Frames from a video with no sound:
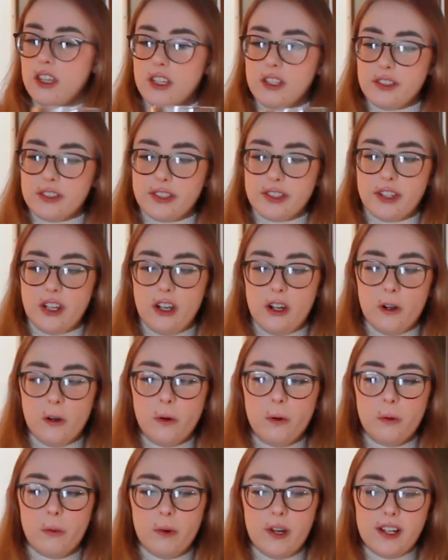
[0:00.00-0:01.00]

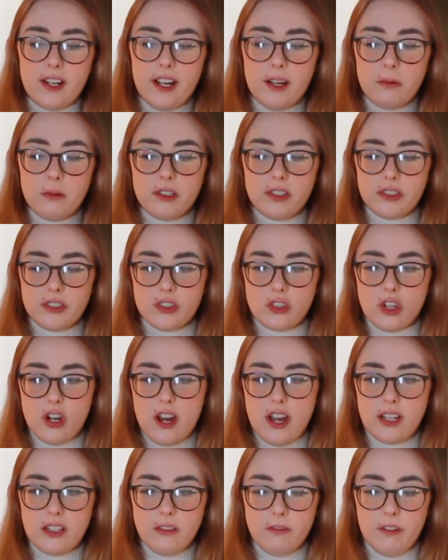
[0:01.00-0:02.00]
So when I was
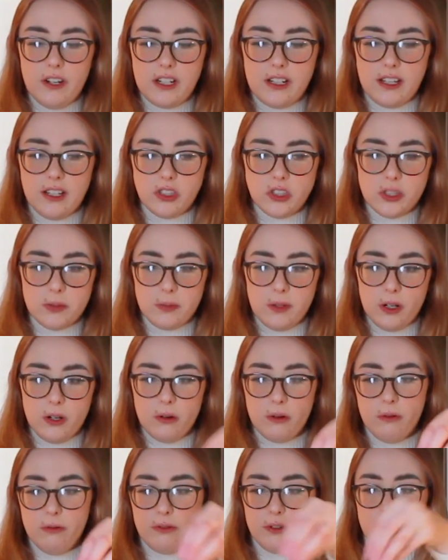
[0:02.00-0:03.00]
trying to find
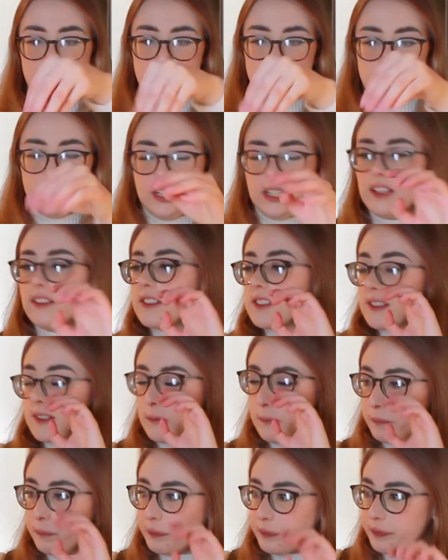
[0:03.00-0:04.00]
inspo for drinks,
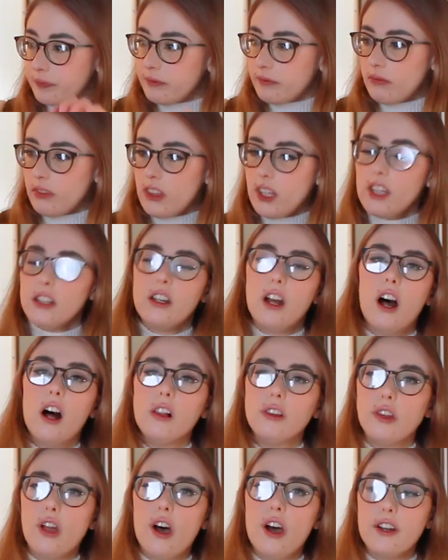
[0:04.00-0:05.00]
a
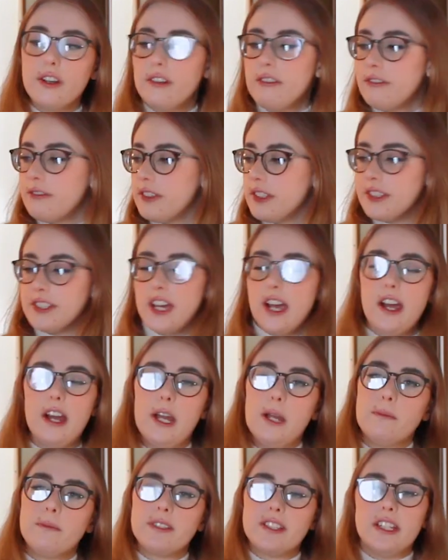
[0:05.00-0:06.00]
lot of the
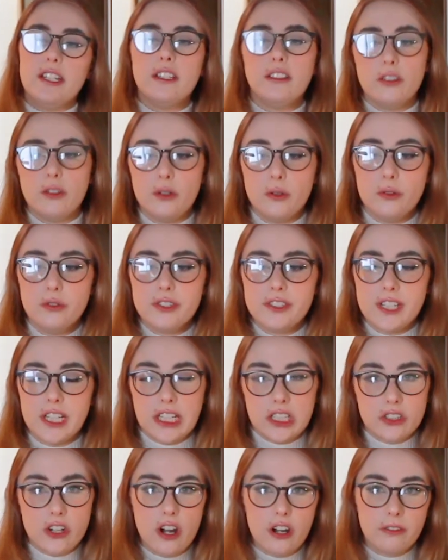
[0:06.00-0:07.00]
times in those
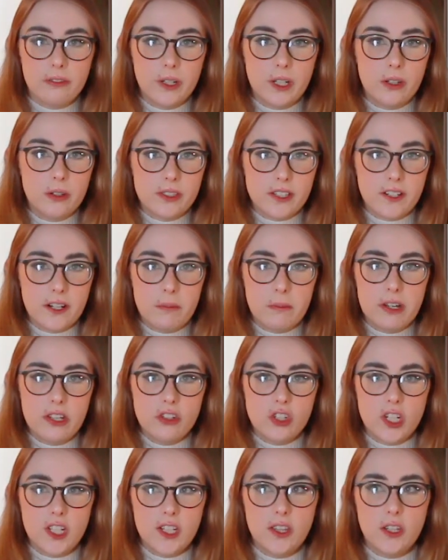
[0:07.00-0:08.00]
TikTok videos that I
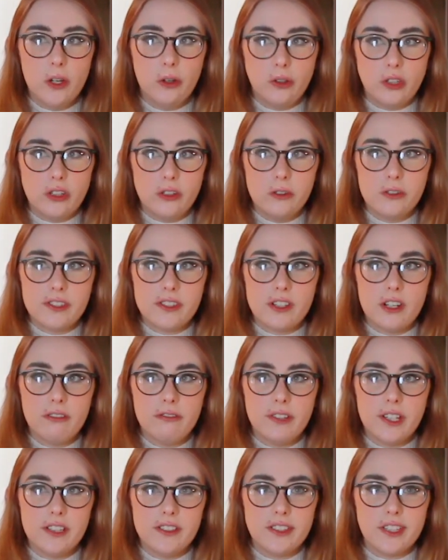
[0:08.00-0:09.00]
mentioned, they'll use stuff
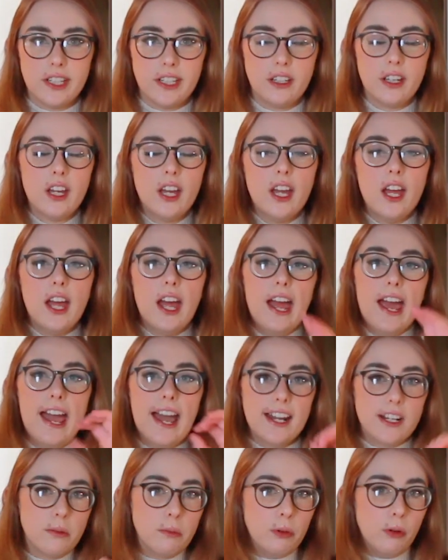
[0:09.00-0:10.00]
that's like
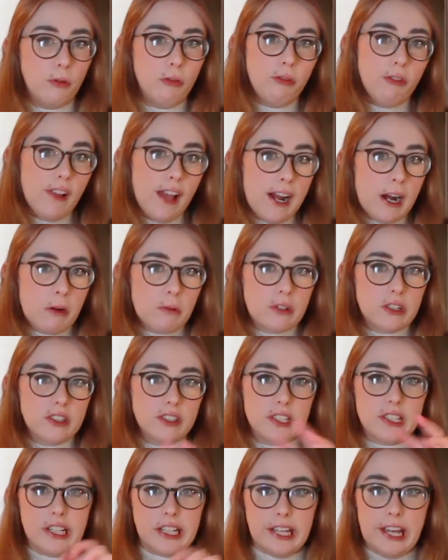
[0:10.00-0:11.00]
edible
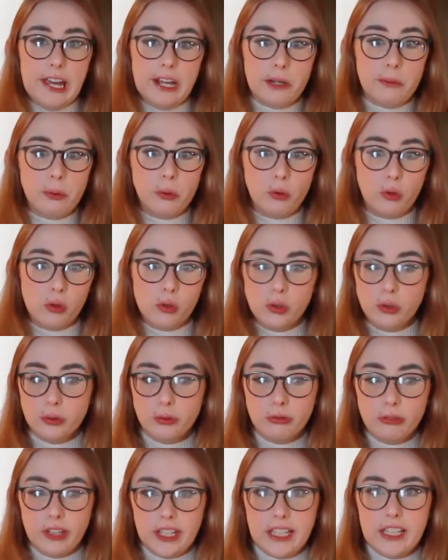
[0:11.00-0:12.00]
flowers and like edible gold
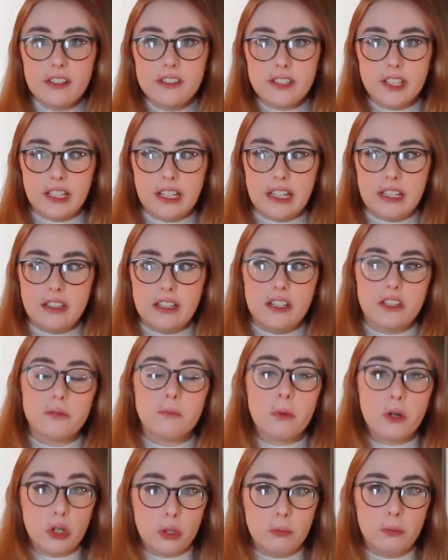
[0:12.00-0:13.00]
flakes like in these
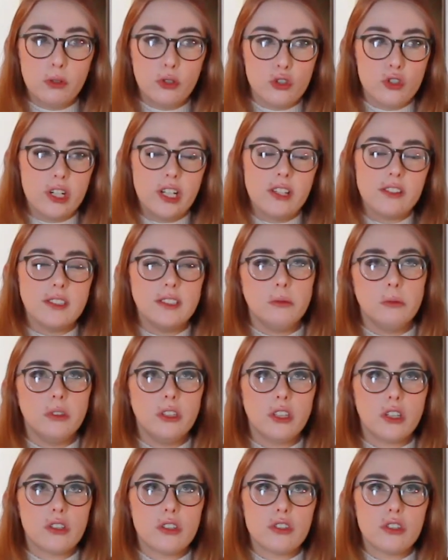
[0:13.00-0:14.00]
purple drinks, and it would
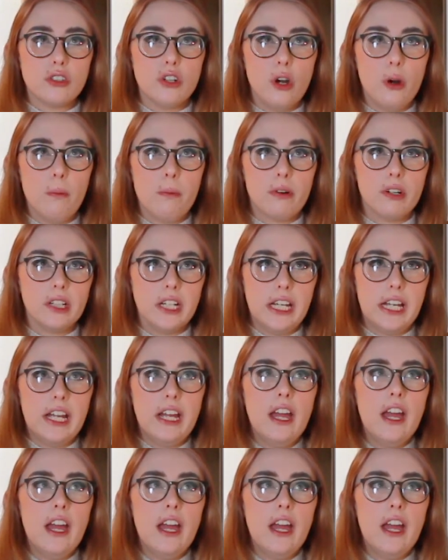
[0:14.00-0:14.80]
look so pretty.